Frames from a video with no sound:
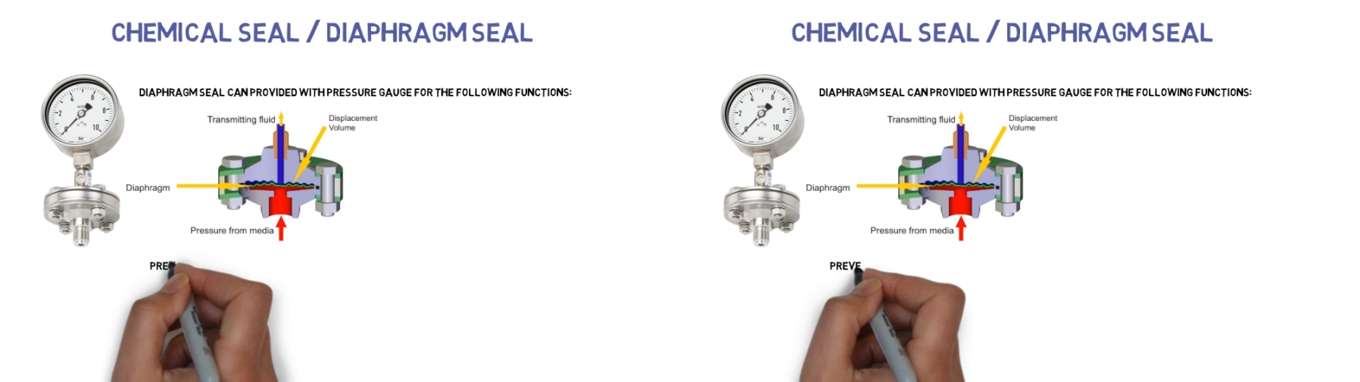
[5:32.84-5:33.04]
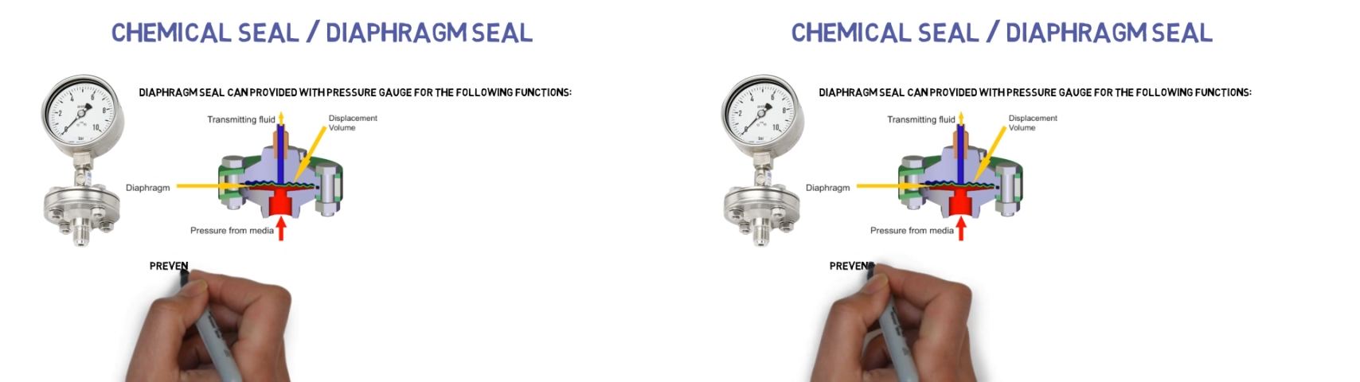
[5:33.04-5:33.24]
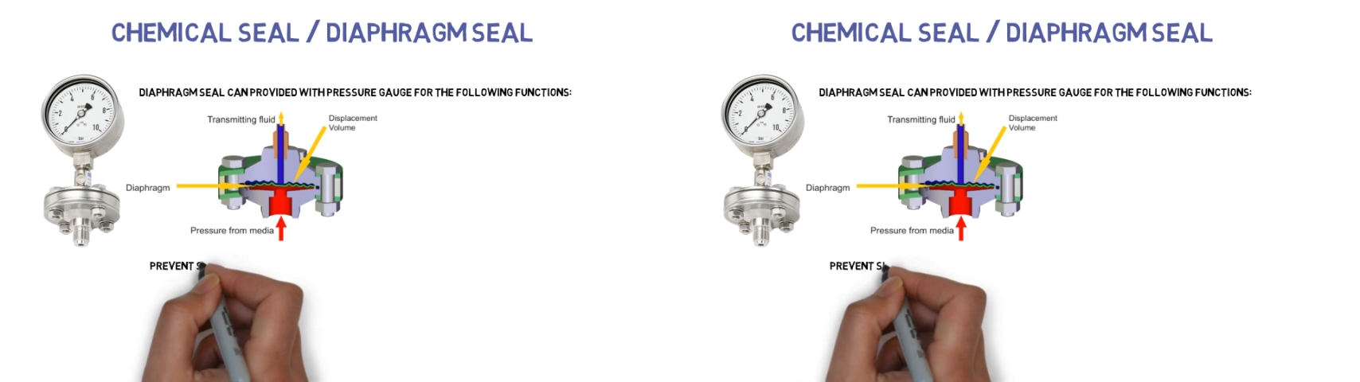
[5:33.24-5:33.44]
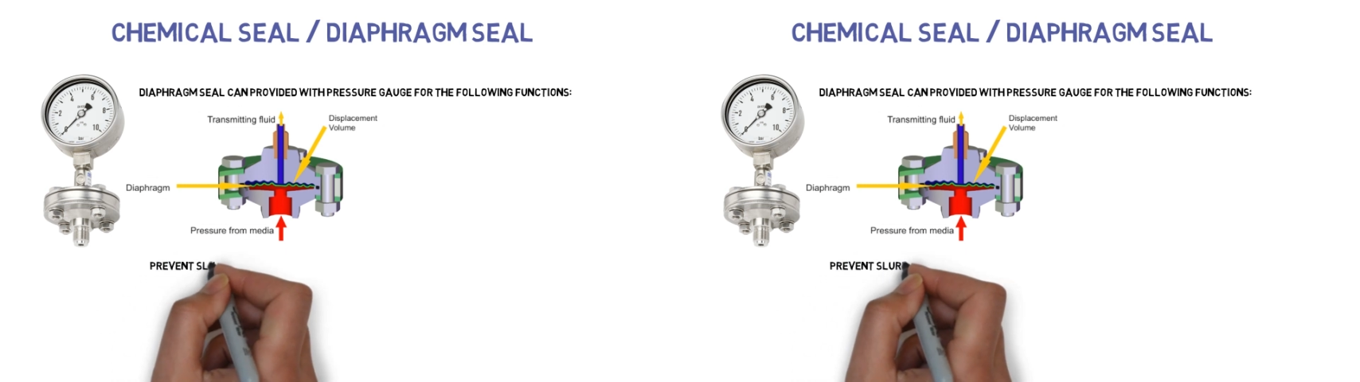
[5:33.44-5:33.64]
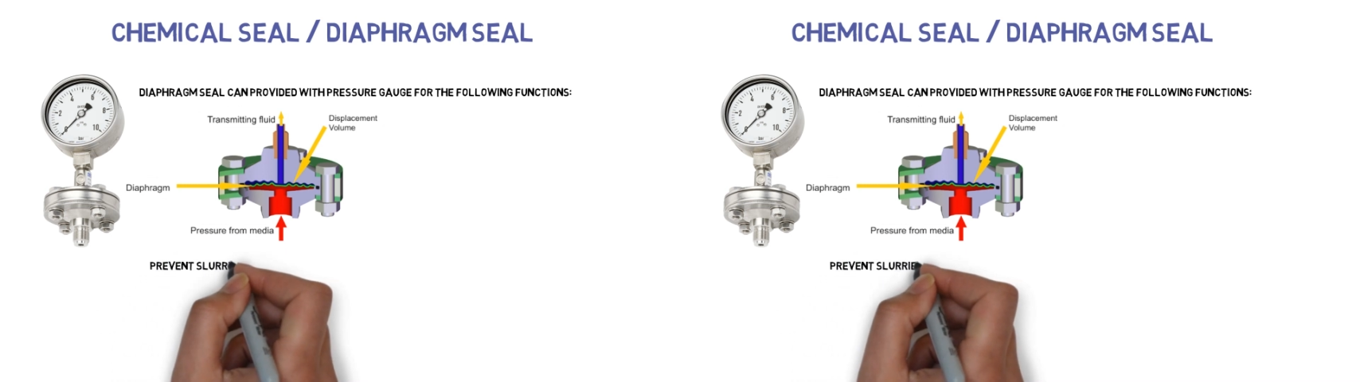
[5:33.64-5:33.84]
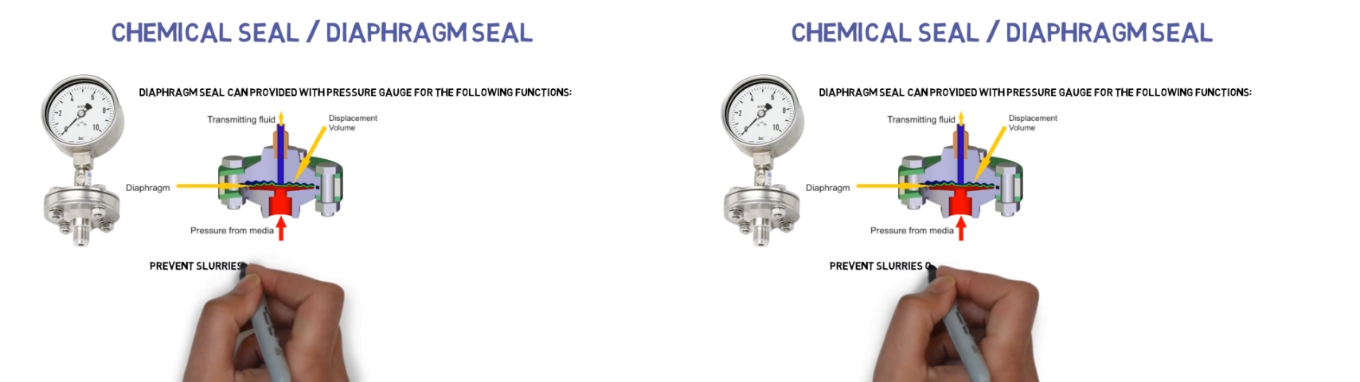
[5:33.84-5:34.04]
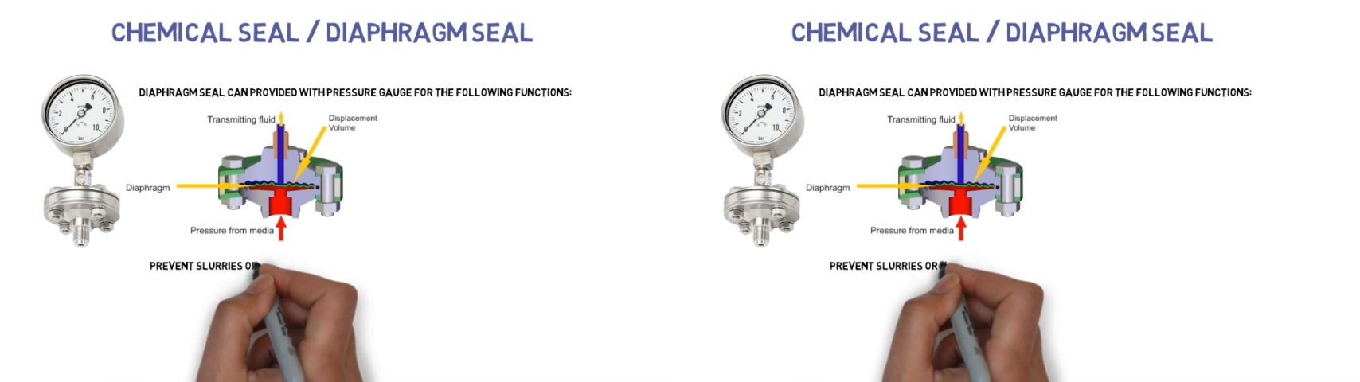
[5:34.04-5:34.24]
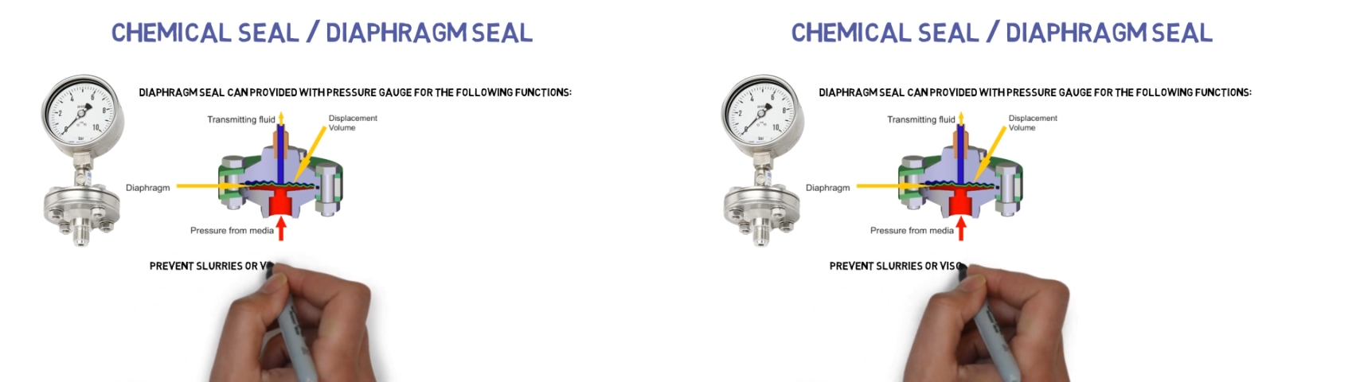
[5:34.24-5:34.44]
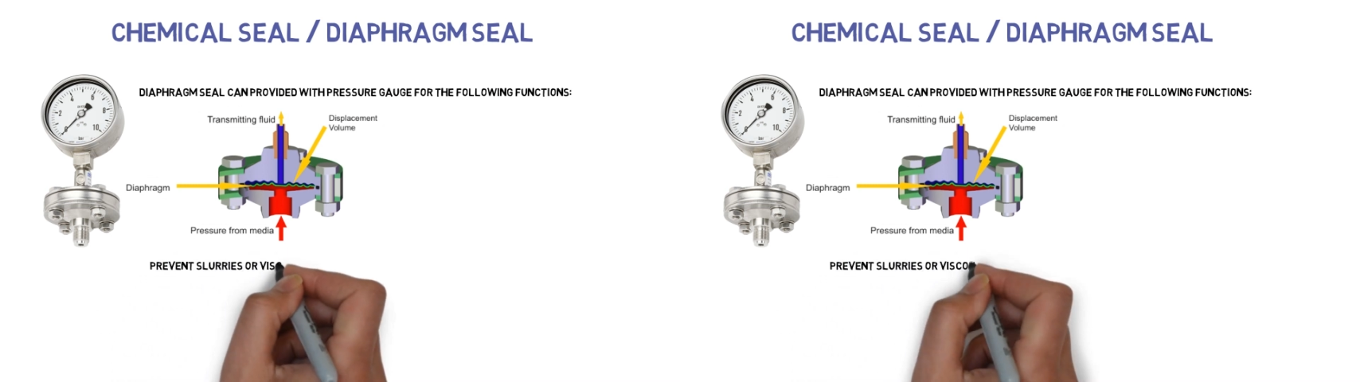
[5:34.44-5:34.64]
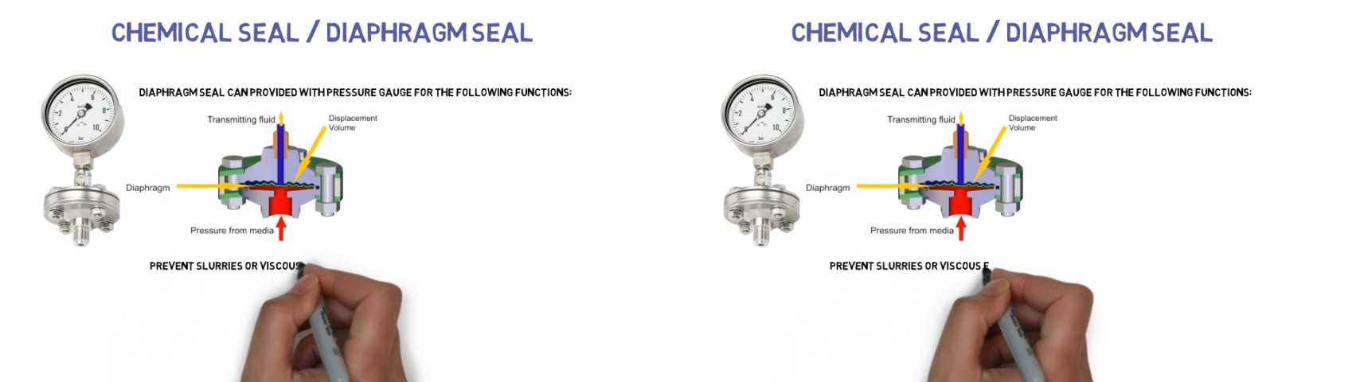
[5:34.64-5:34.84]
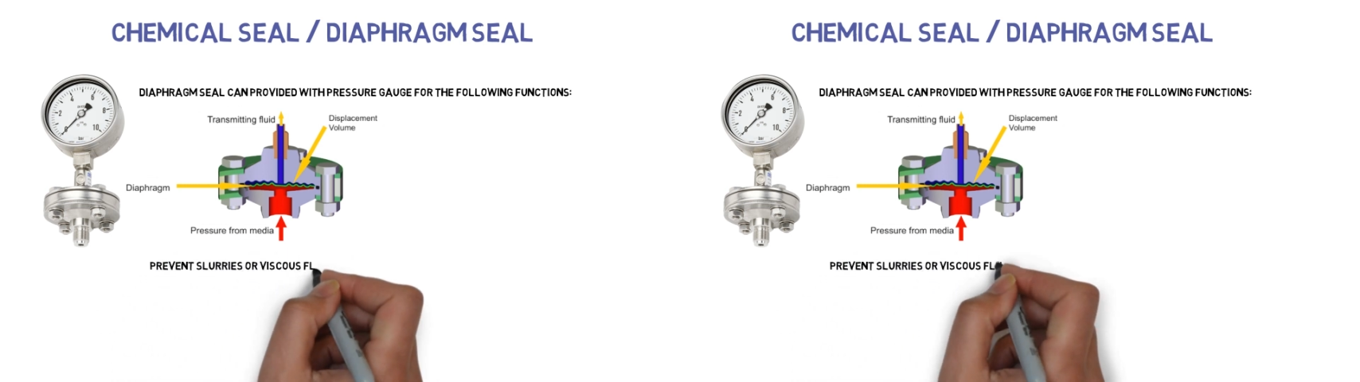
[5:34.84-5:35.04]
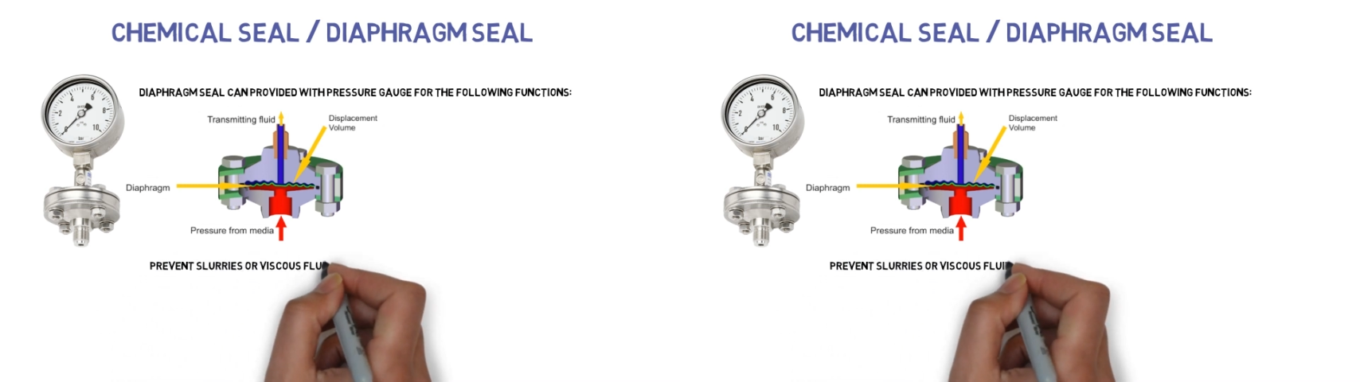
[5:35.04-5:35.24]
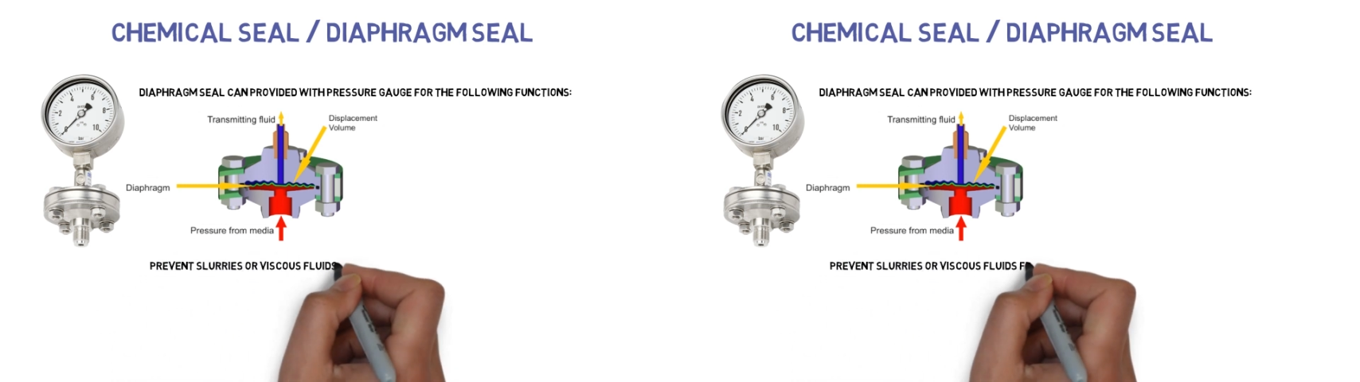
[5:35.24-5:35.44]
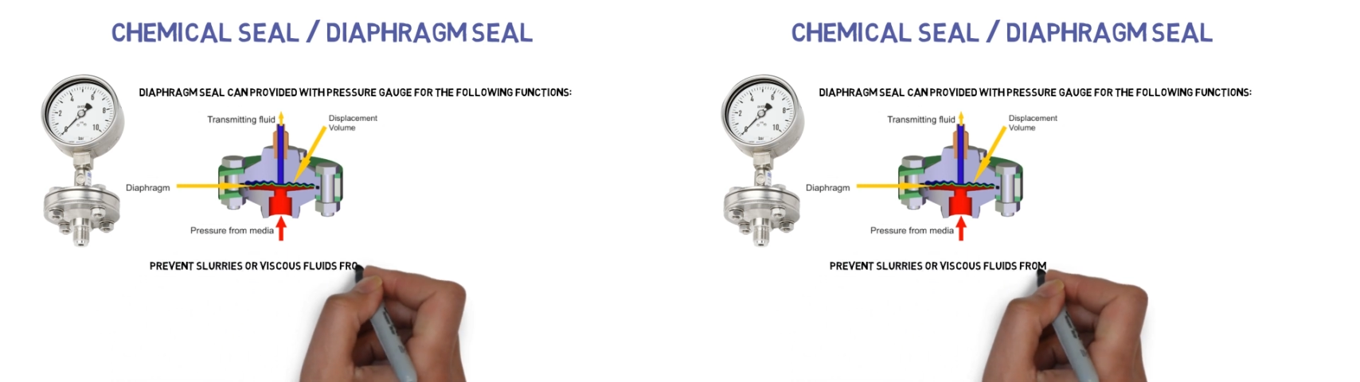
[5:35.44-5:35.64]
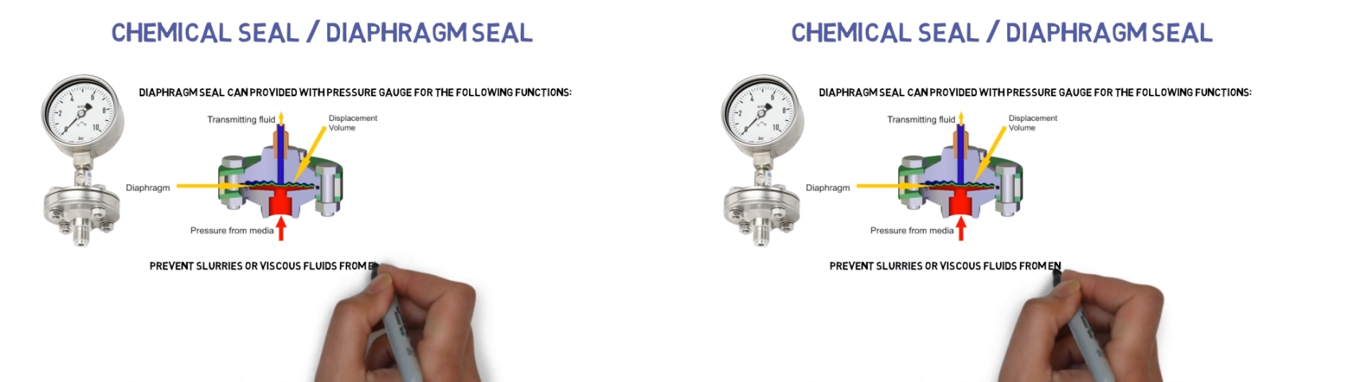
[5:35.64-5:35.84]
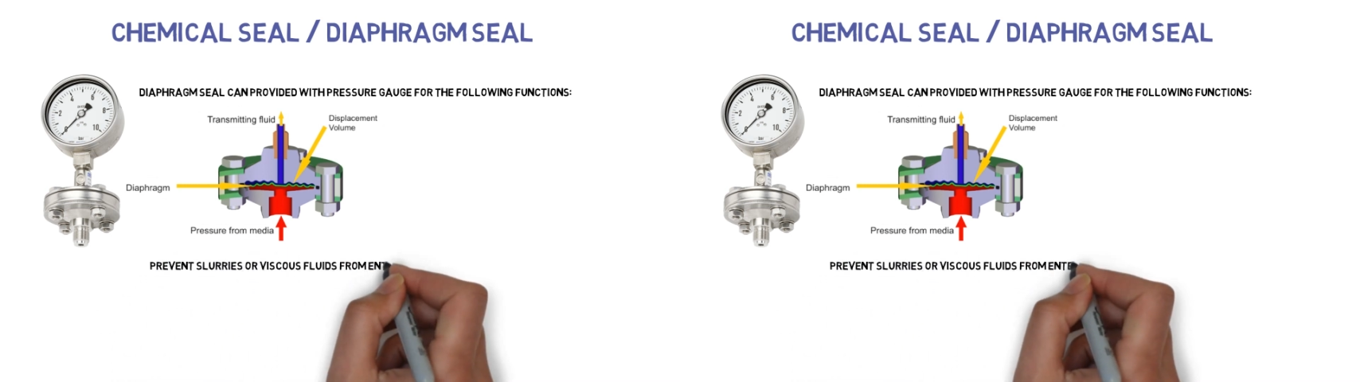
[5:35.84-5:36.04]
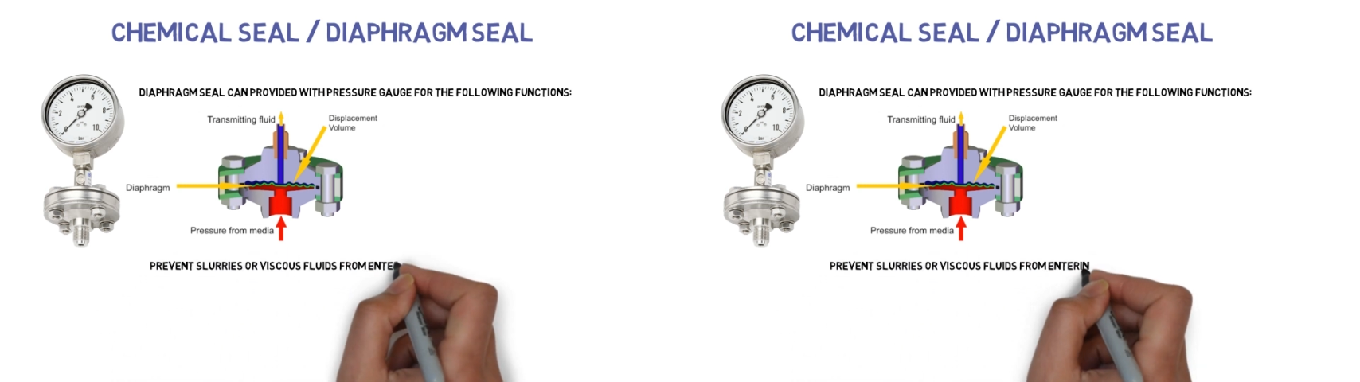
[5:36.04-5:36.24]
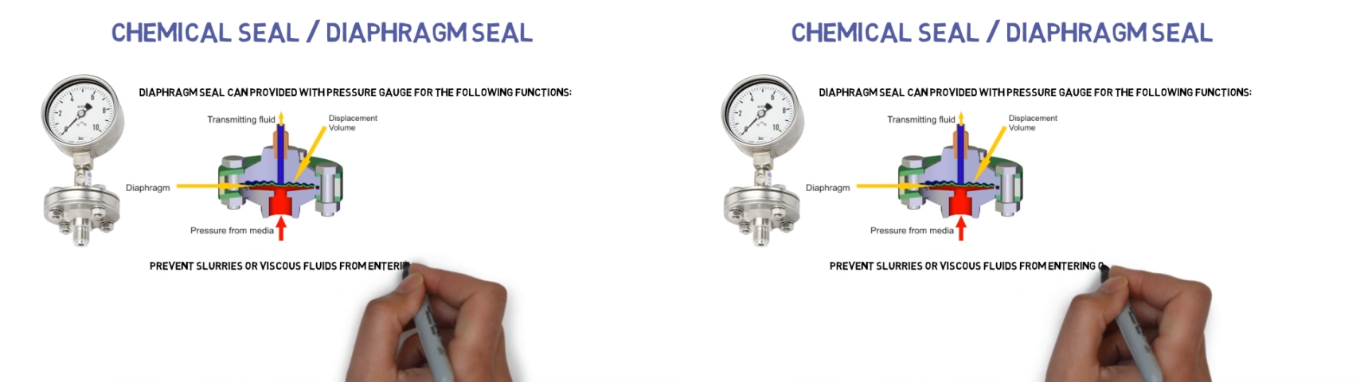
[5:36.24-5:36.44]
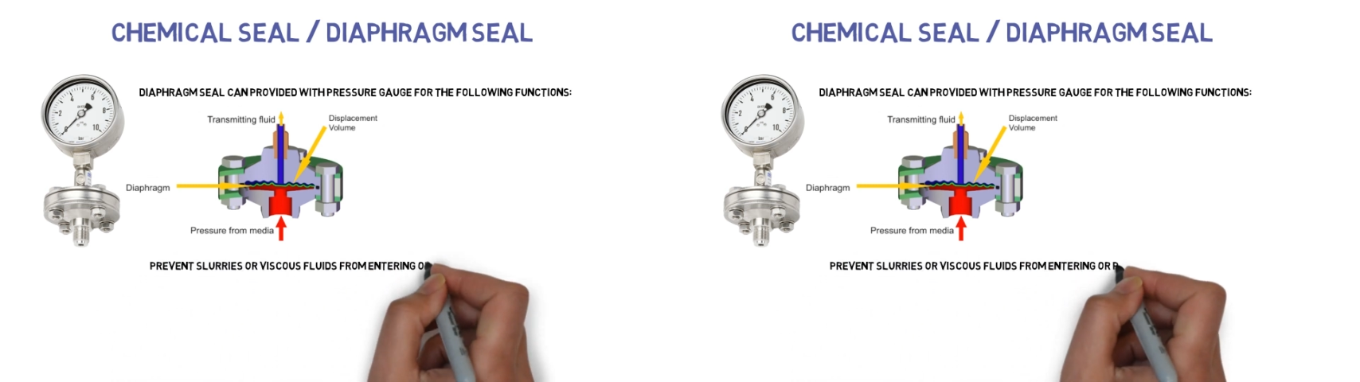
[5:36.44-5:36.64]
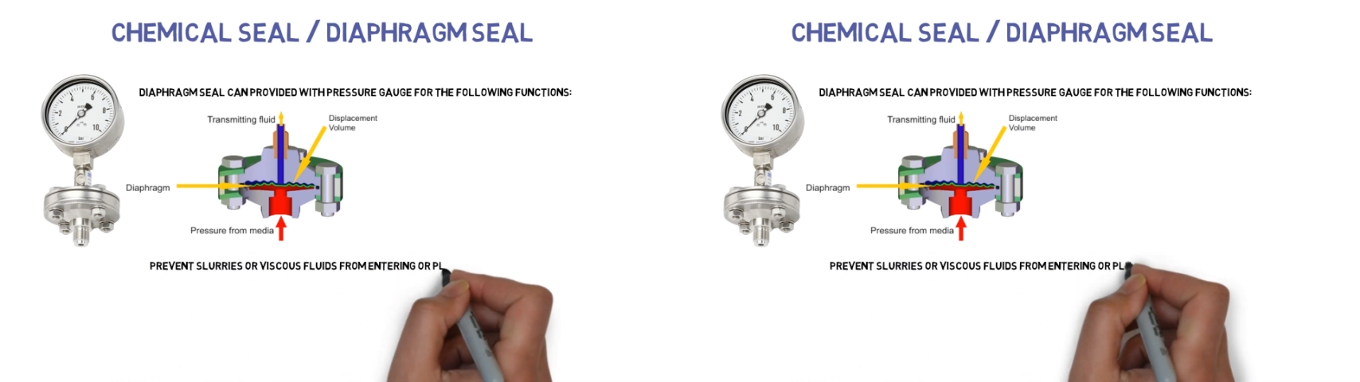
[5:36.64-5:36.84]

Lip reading: Nobody's mouth can be seen.